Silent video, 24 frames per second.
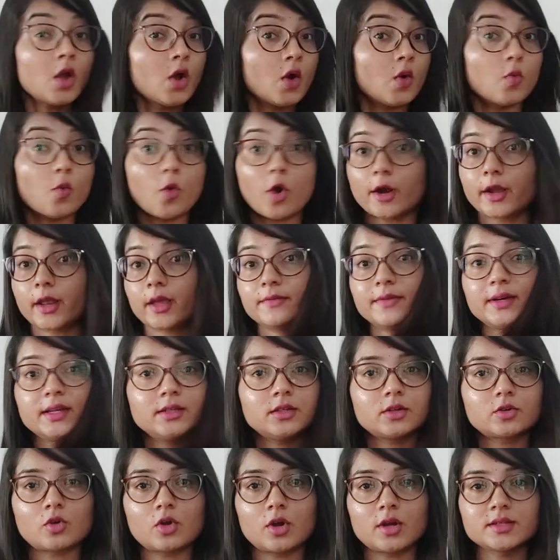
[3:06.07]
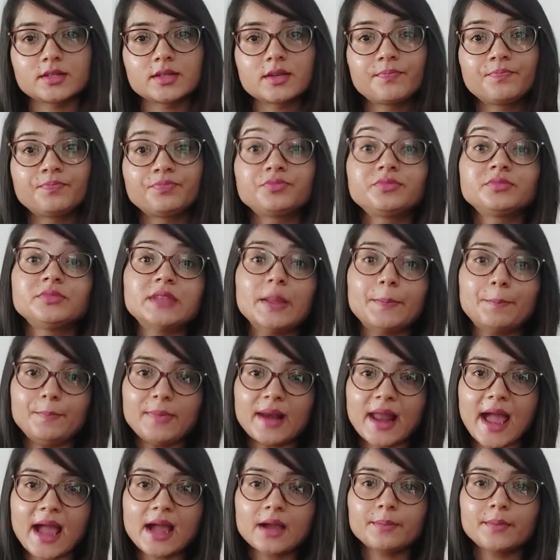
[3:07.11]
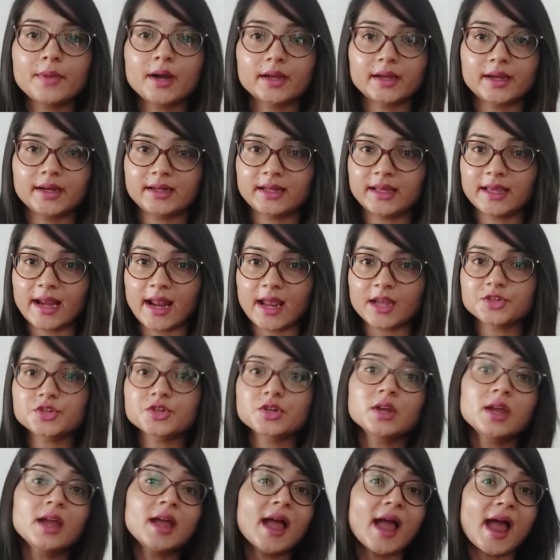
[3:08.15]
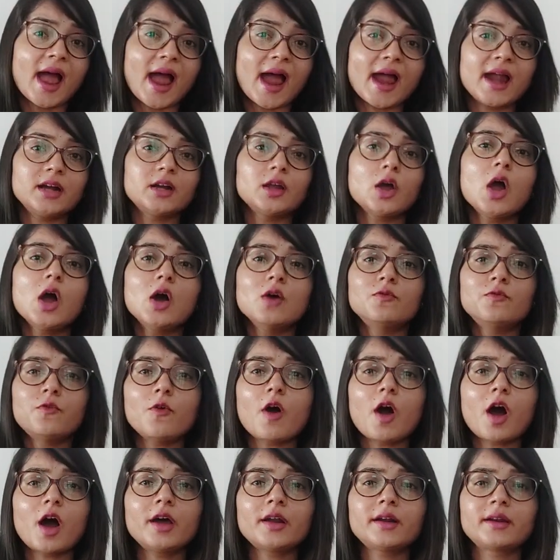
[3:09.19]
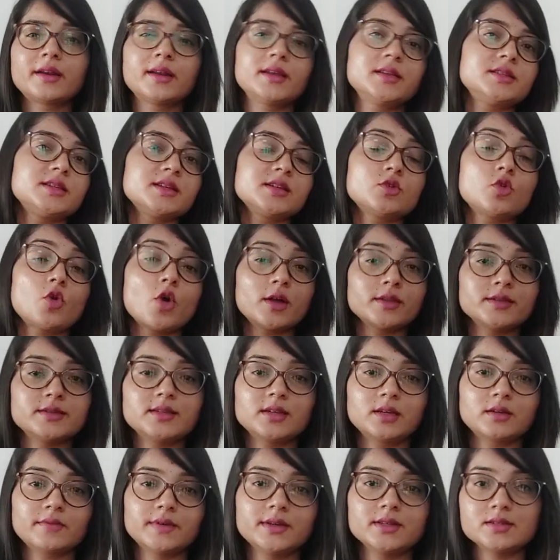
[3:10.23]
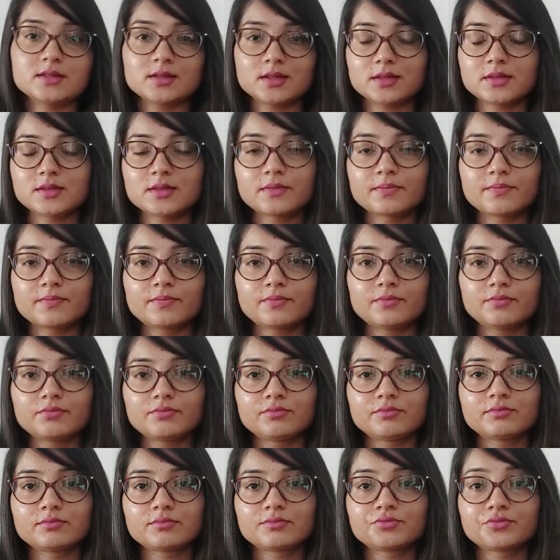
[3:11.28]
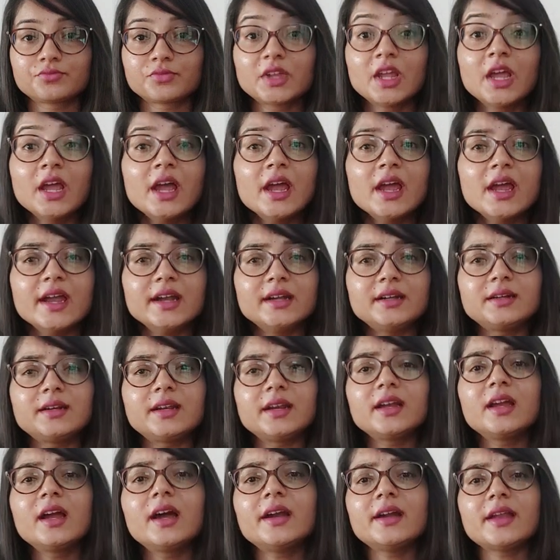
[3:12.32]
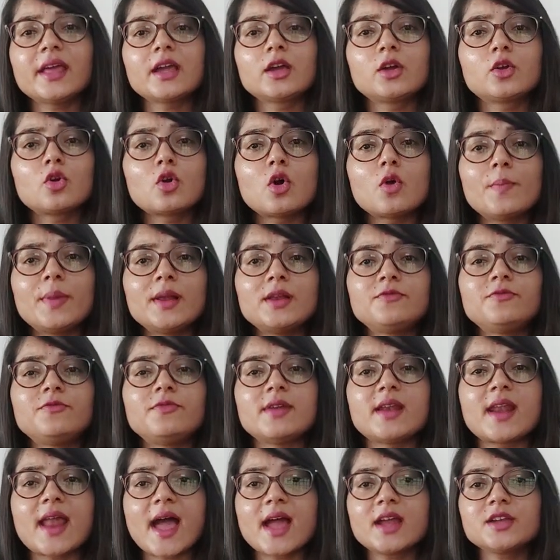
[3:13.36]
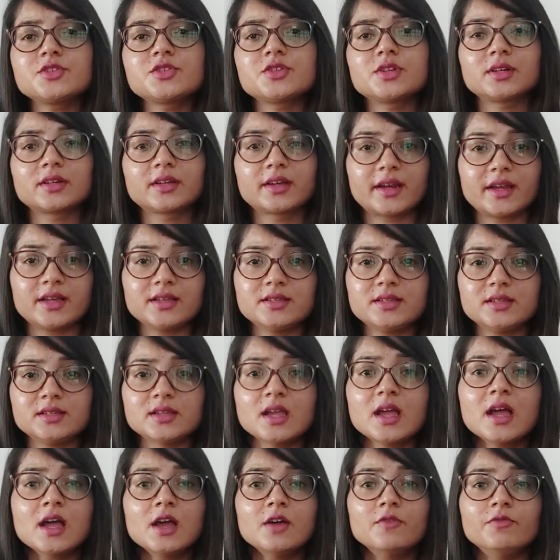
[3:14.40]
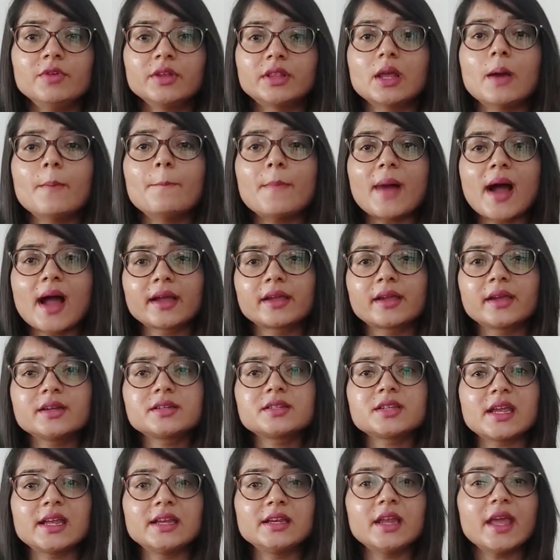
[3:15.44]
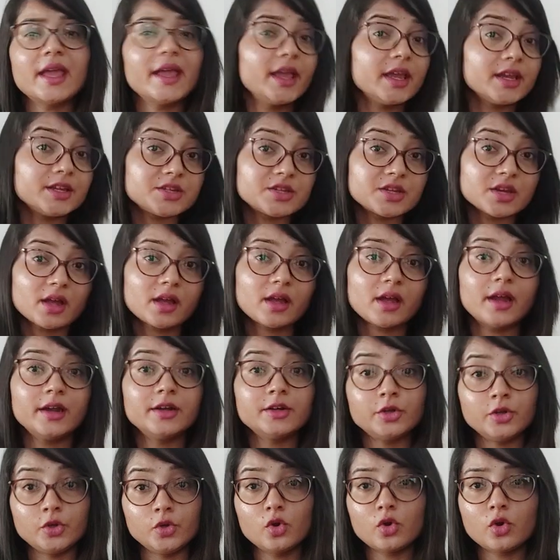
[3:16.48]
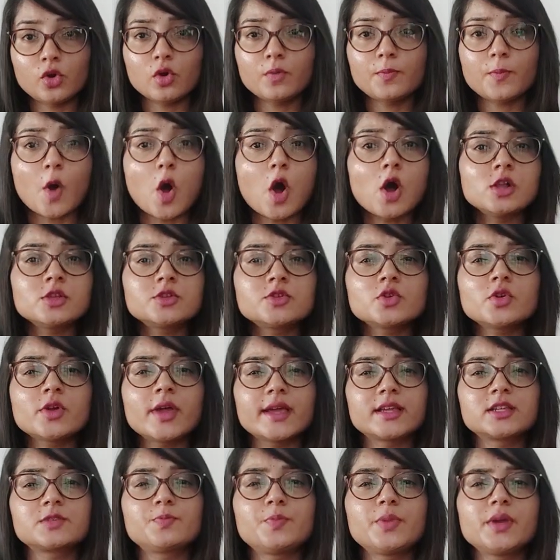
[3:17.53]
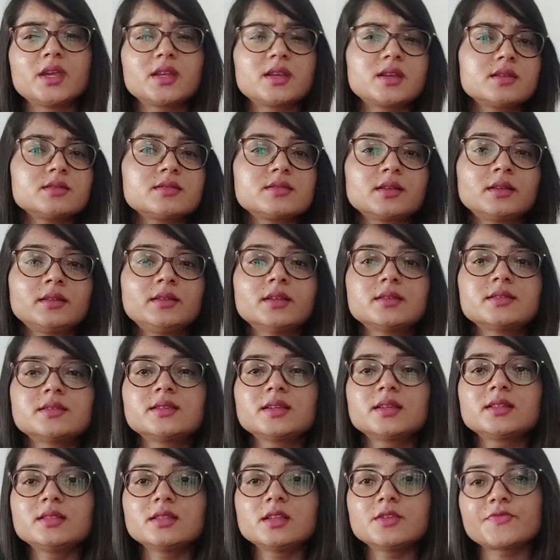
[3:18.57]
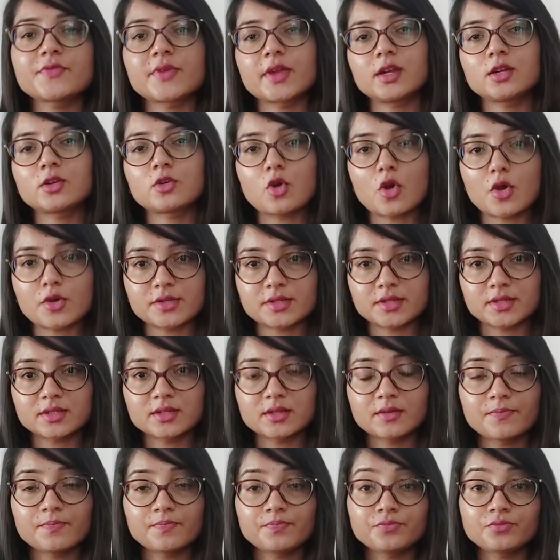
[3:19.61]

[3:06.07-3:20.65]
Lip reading: Whatever the cause, the black market crash had far-reaching consequences. It triggered a global financial crisis, with markets in Asia and Europe also experiencing the significant losses.